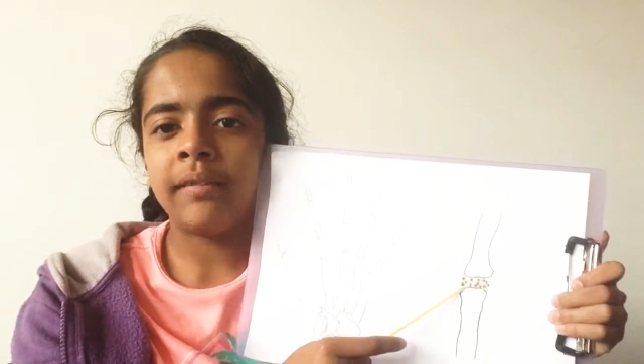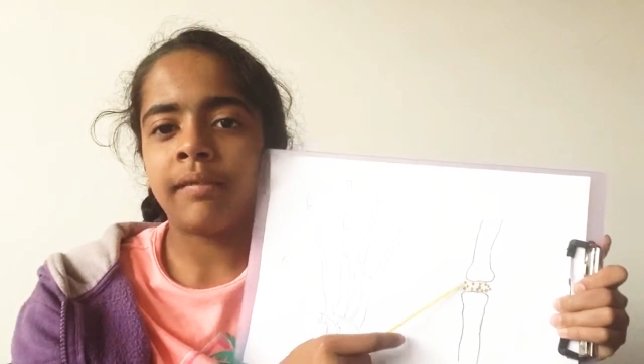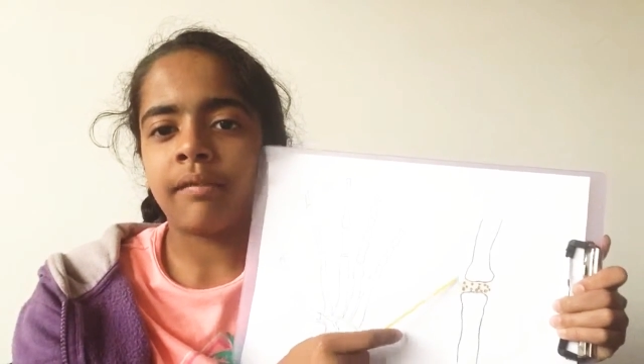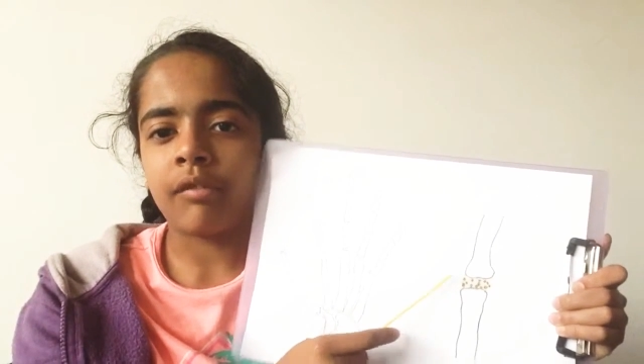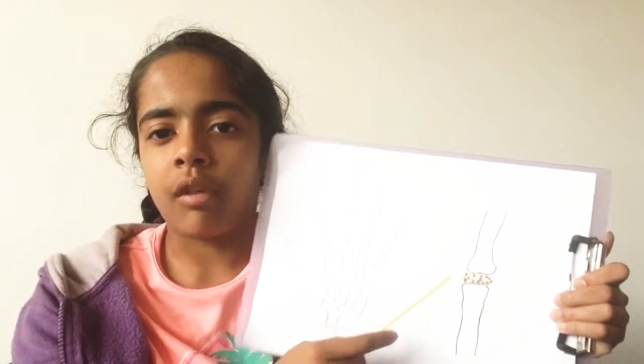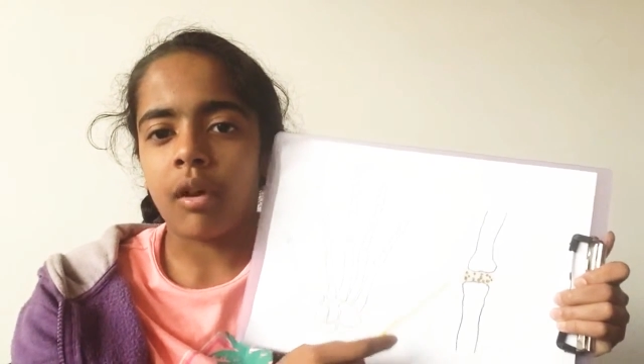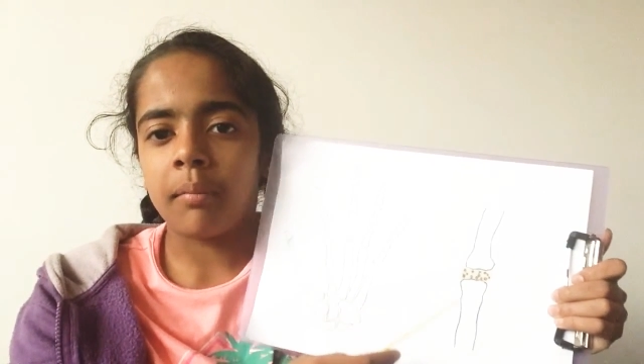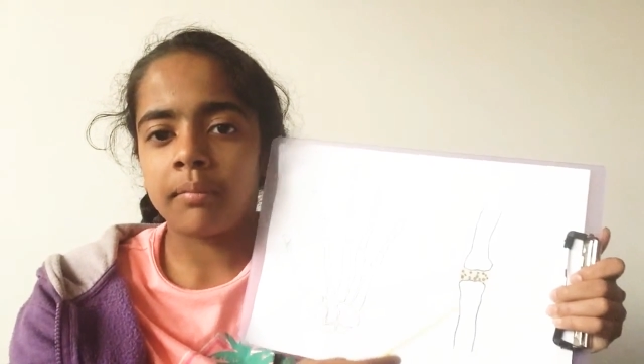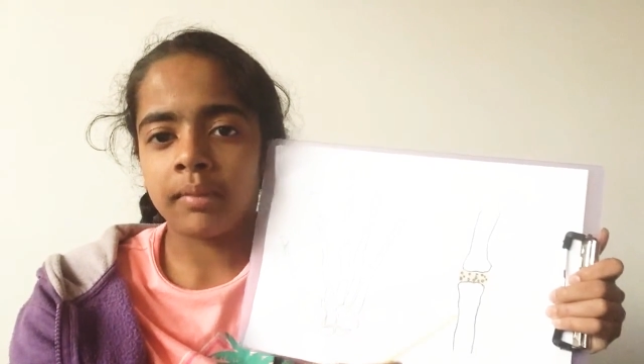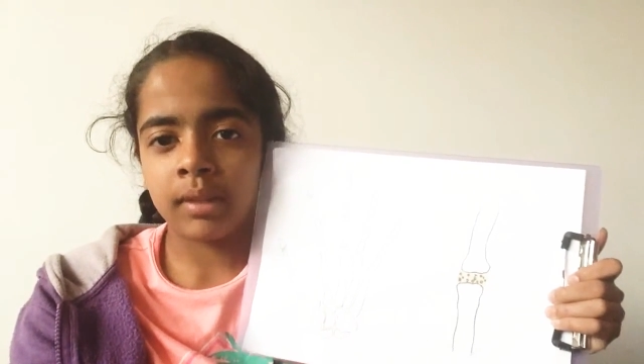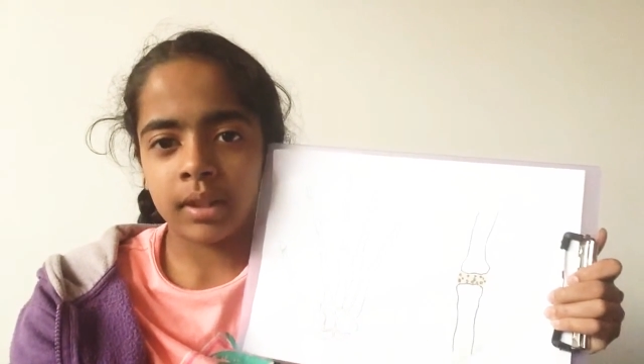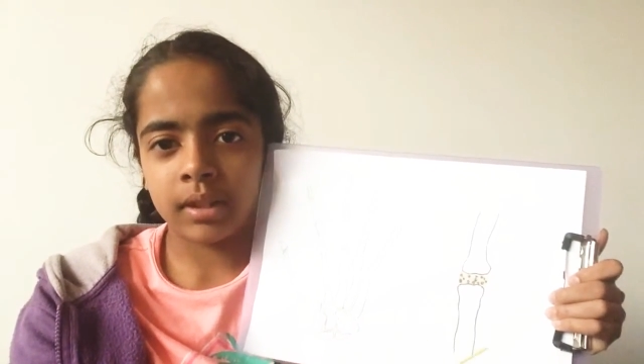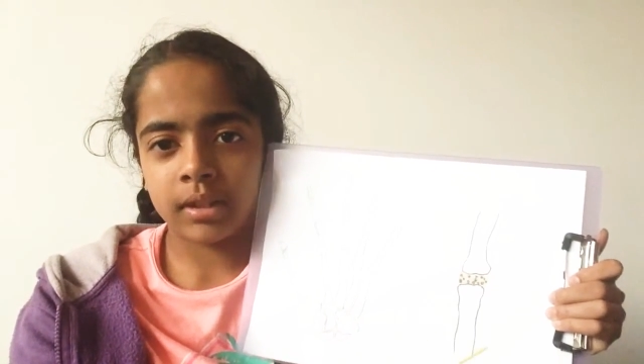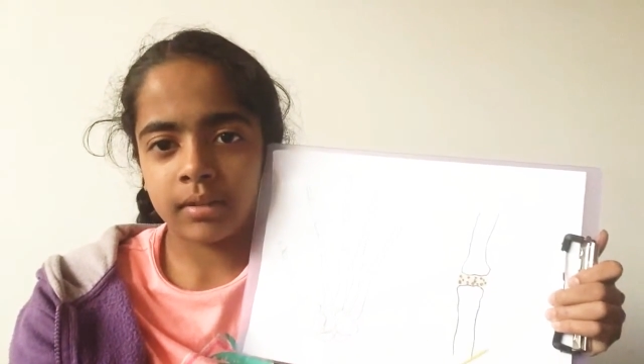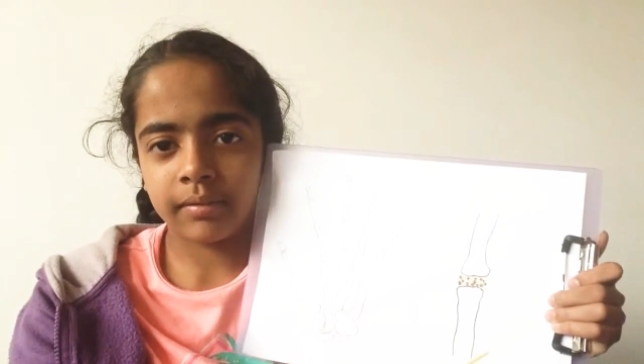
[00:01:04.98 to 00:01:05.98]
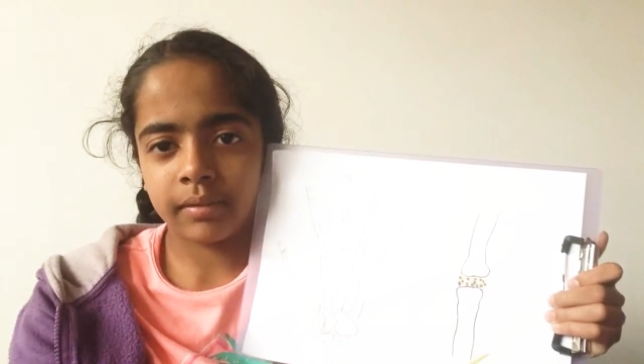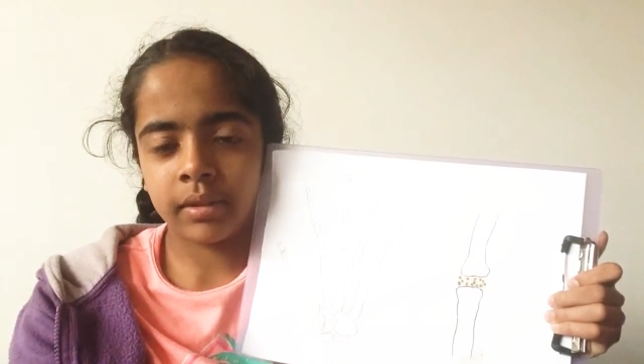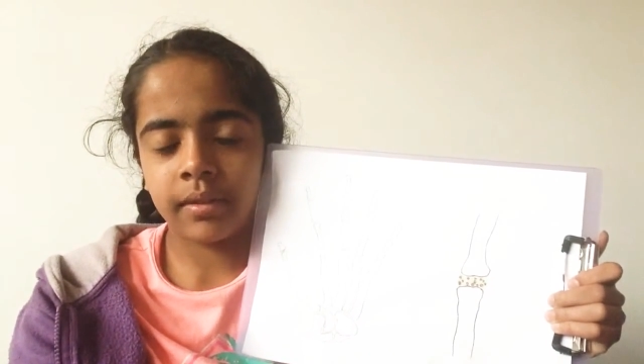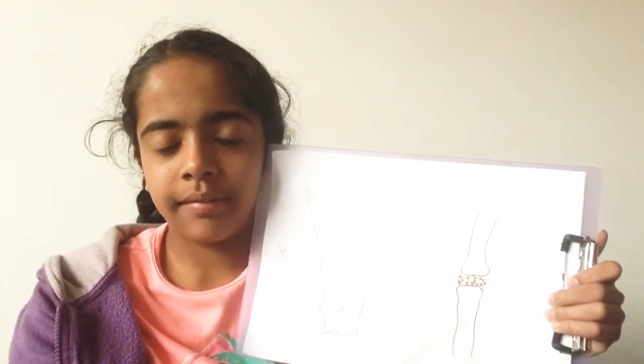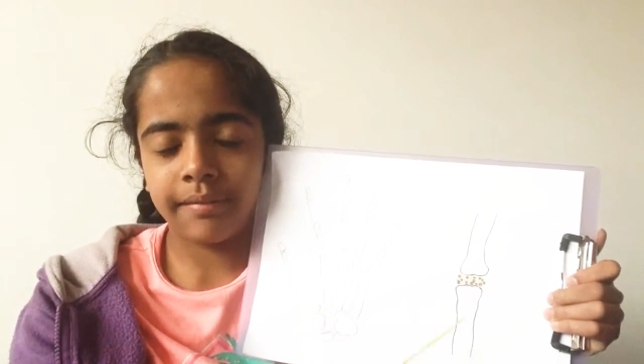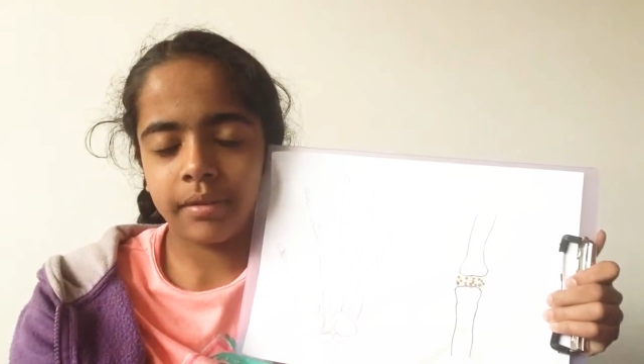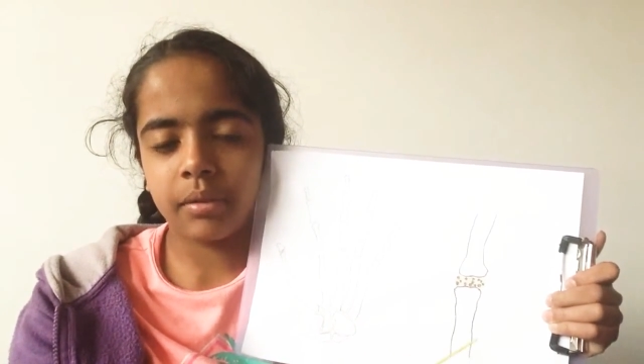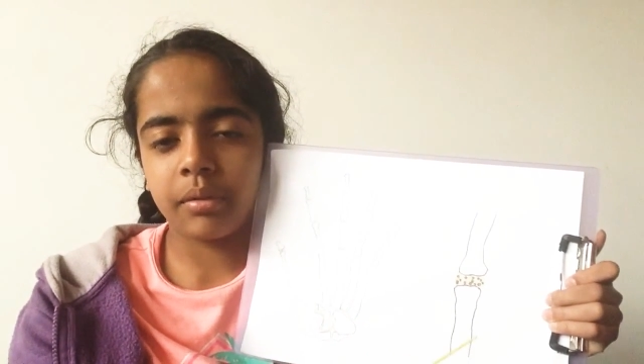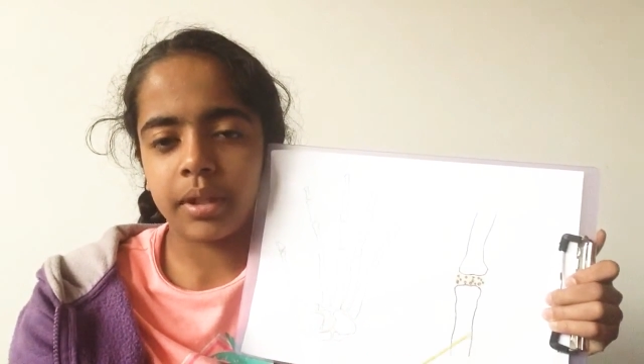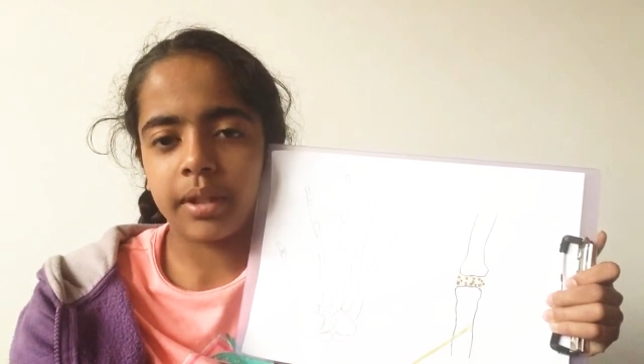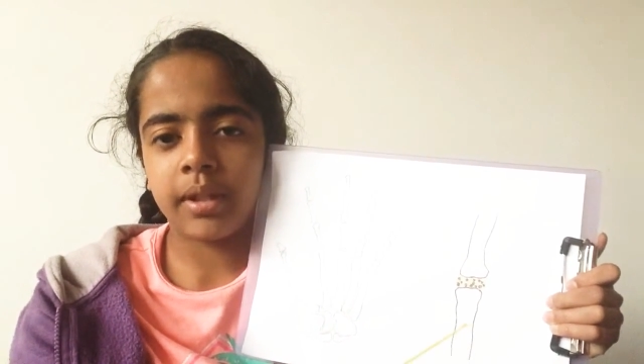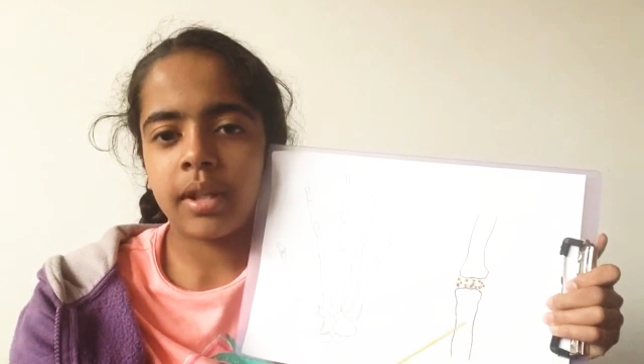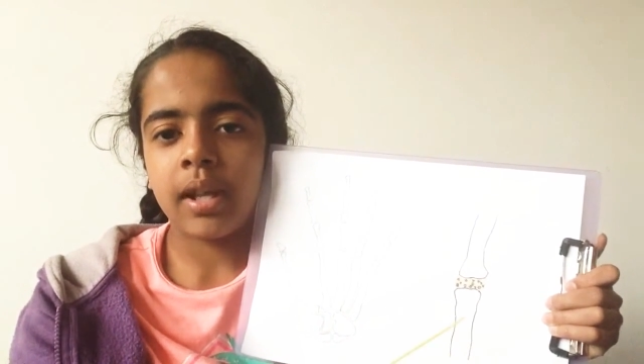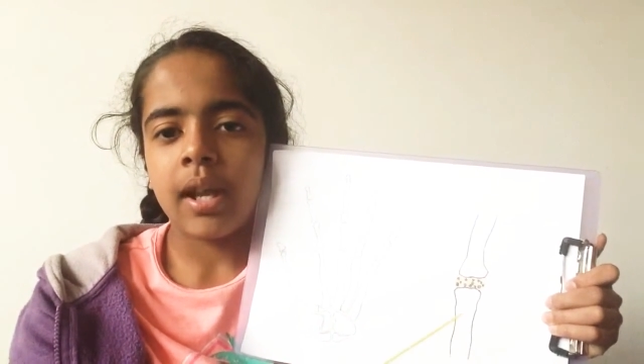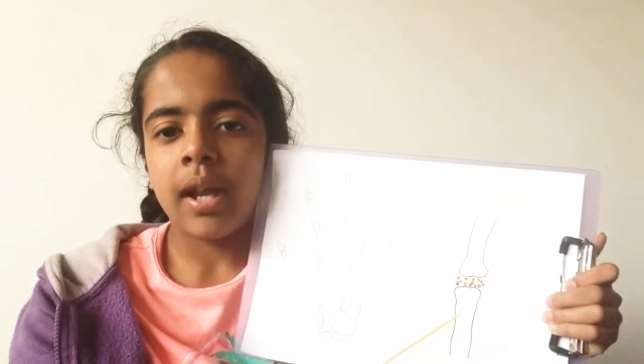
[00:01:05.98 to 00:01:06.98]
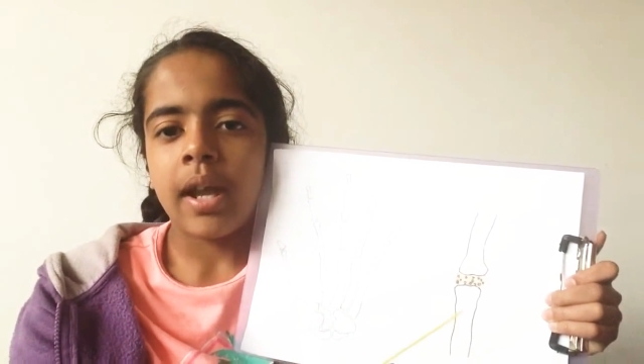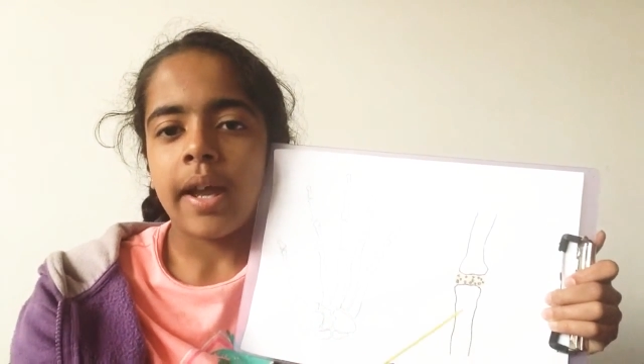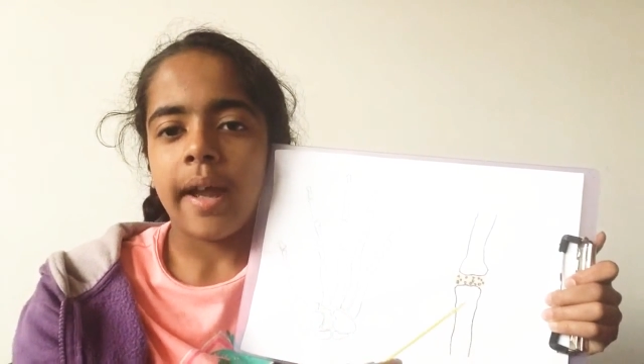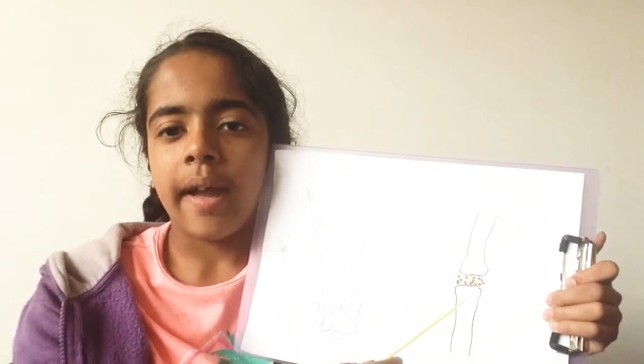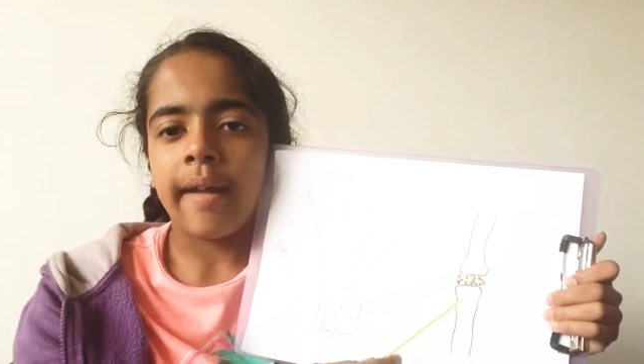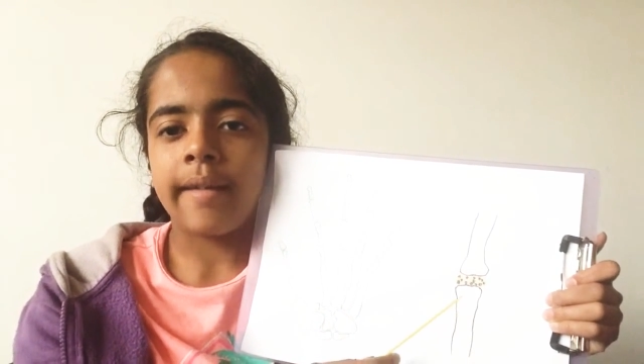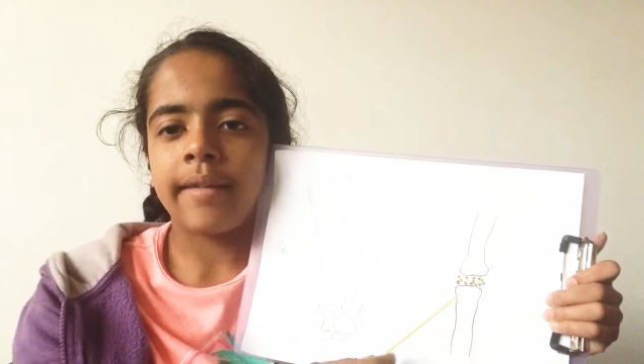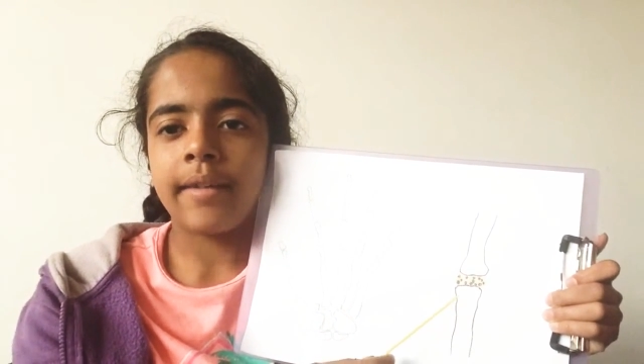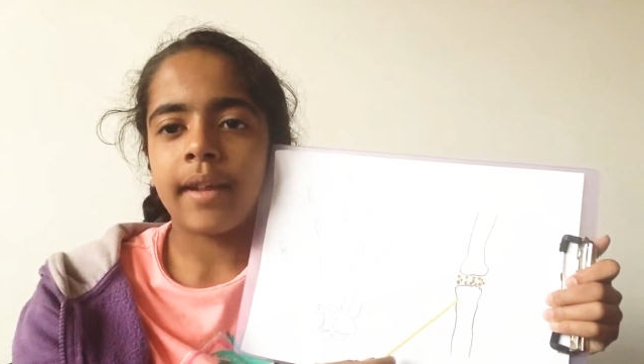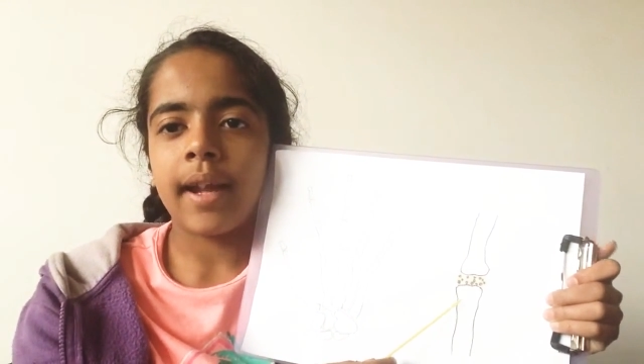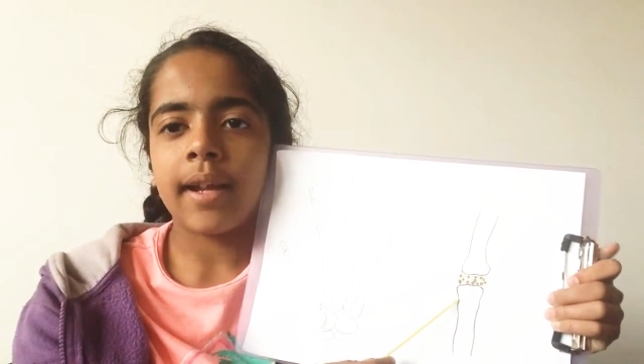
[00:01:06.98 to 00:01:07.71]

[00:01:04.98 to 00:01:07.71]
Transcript: from the fluid, and